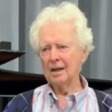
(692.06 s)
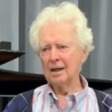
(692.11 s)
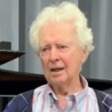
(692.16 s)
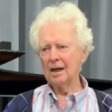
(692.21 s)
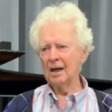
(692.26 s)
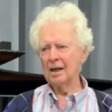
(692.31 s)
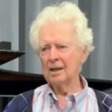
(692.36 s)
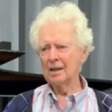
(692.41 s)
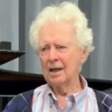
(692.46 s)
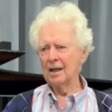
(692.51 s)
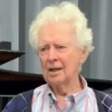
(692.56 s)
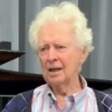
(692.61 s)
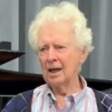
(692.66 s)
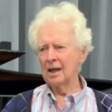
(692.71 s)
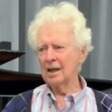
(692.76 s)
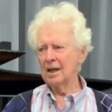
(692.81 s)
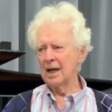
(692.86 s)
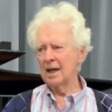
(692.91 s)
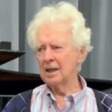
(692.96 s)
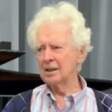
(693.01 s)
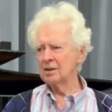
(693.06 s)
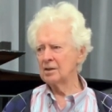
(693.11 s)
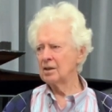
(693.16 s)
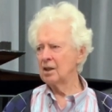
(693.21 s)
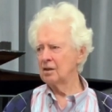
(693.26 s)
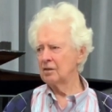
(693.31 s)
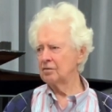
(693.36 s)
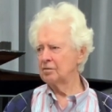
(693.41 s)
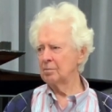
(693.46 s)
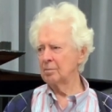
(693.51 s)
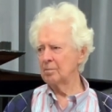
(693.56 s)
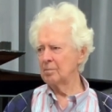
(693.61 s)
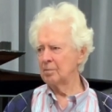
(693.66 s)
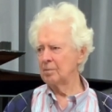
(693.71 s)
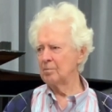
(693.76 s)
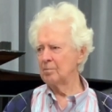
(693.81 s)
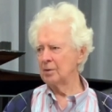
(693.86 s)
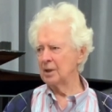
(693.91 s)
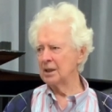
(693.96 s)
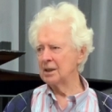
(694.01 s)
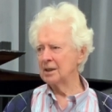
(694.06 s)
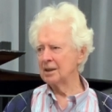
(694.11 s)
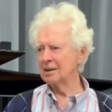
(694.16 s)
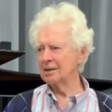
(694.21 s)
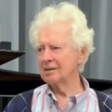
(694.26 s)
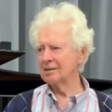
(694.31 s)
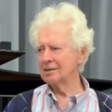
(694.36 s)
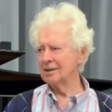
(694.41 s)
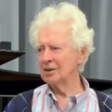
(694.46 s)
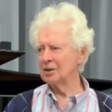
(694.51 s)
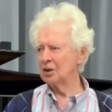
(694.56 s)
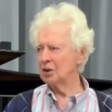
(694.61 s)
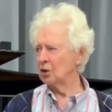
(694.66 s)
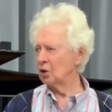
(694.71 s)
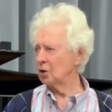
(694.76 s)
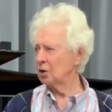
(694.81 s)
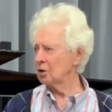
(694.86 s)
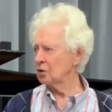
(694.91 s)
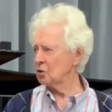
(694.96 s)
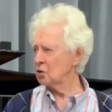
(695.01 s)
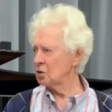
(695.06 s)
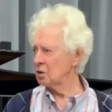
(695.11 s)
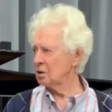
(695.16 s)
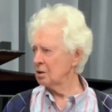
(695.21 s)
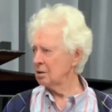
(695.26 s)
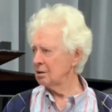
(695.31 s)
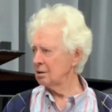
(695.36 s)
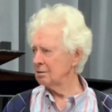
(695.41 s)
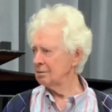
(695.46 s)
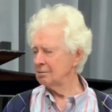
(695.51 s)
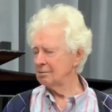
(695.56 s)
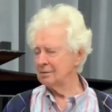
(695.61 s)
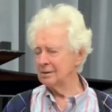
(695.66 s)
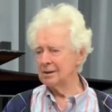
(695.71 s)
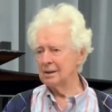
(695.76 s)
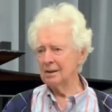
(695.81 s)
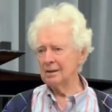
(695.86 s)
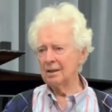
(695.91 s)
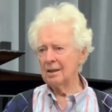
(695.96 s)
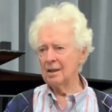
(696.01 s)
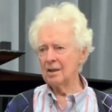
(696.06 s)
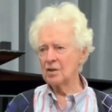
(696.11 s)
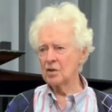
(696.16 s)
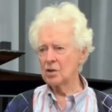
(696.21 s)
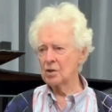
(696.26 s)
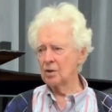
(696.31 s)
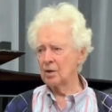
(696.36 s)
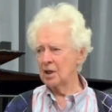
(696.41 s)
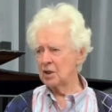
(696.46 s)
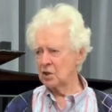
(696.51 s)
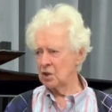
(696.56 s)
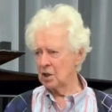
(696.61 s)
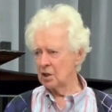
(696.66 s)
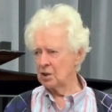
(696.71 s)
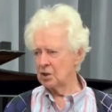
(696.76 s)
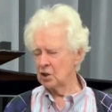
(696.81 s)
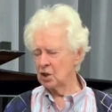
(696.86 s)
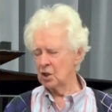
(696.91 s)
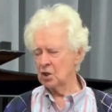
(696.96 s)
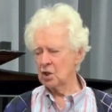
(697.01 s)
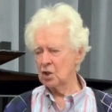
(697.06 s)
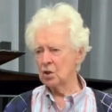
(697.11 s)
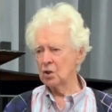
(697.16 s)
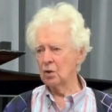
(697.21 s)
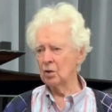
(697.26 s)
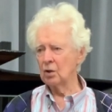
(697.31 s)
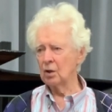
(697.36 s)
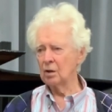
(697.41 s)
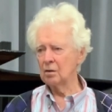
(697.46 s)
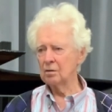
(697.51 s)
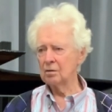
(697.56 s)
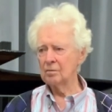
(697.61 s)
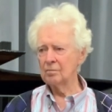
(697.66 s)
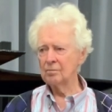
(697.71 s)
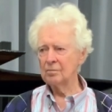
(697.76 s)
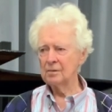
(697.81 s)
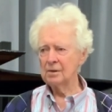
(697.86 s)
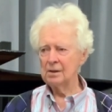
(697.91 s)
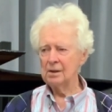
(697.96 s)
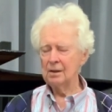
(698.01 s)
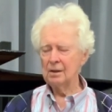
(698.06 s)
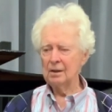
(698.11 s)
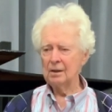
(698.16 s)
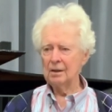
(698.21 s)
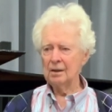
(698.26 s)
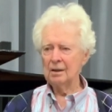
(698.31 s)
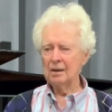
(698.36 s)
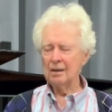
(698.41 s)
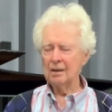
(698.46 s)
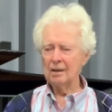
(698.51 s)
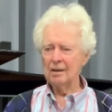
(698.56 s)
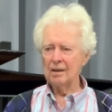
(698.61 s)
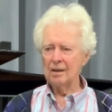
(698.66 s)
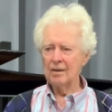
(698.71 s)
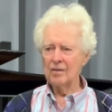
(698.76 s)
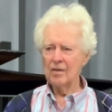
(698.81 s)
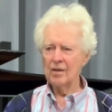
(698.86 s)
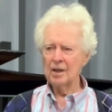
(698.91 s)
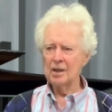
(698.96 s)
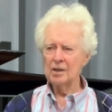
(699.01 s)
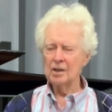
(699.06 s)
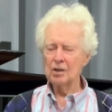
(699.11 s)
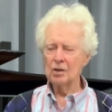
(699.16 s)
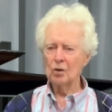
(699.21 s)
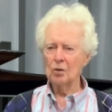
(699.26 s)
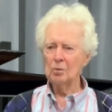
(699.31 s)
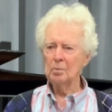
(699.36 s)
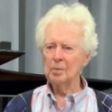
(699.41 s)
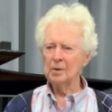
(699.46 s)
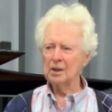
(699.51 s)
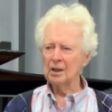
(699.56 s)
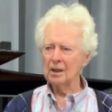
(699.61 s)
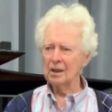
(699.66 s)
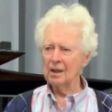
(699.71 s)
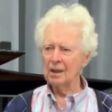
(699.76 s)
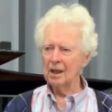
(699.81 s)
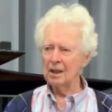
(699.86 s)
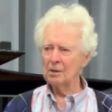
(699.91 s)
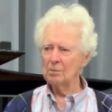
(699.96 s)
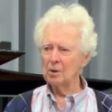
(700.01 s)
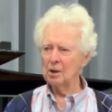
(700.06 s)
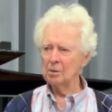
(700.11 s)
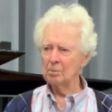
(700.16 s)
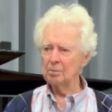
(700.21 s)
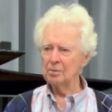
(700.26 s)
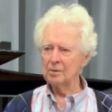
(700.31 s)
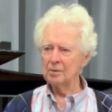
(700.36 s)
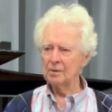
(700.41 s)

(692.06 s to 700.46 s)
I had enough playing in the orchestra, and so I just taught. And then the opening came up